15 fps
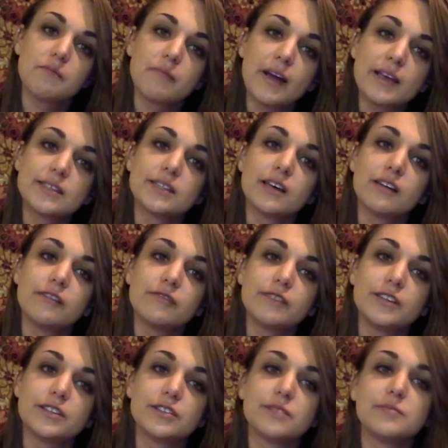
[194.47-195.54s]
myself
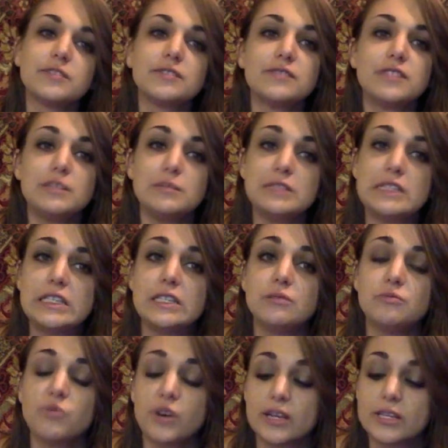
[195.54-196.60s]
in terms of
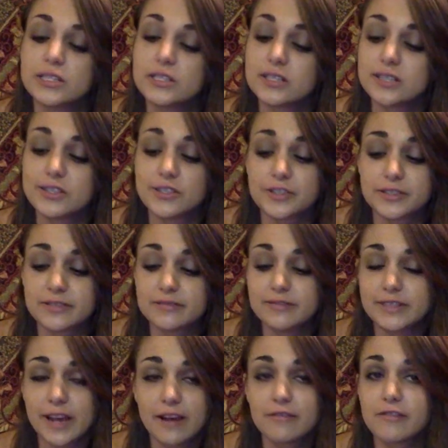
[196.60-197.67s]
CBD was to just
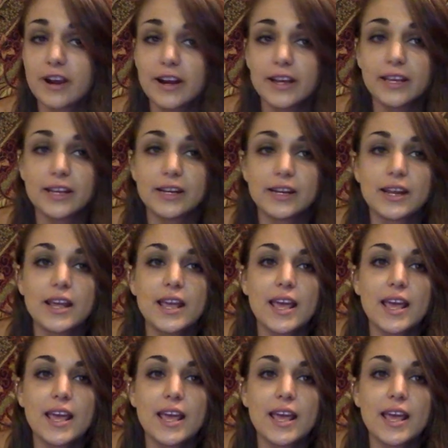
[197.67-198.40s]
dive right in